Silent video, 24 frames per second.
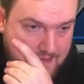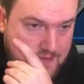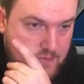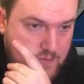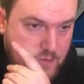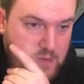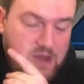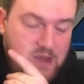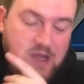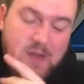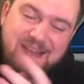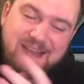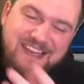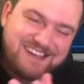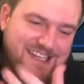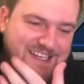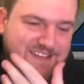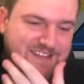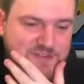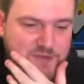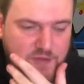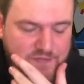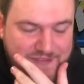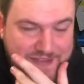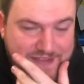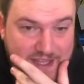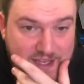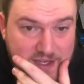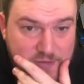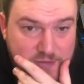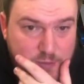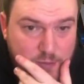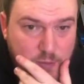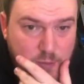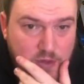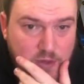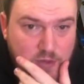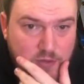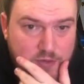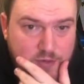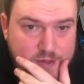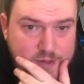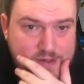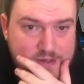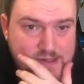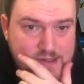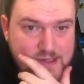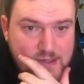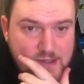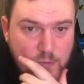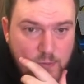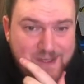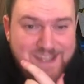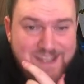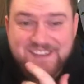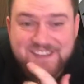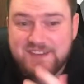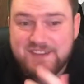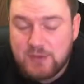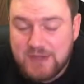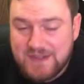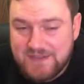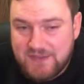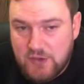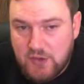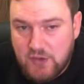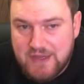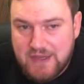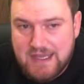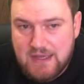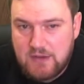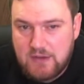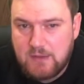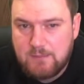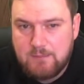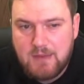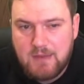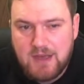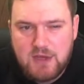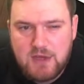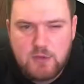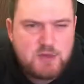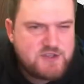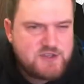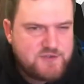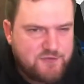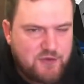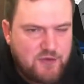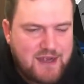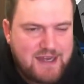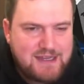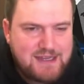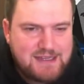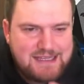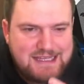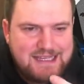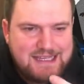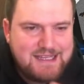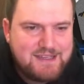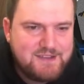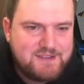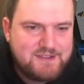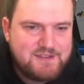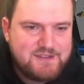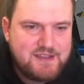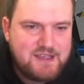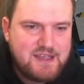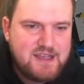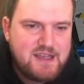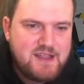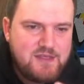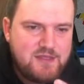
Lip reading: Well, I mean, it's not the end of the world. We can still get the knockout on the Muck, which frankly is